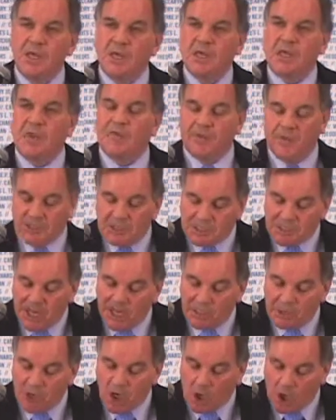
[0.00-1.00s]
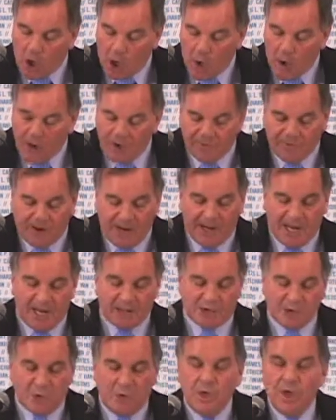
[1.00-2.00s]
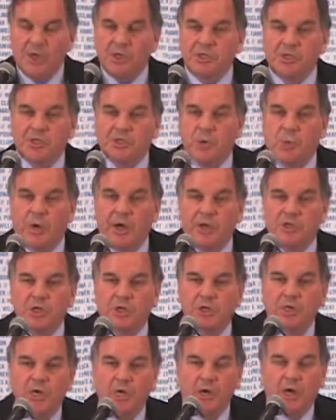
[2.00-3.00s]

Given the state's current financial situation,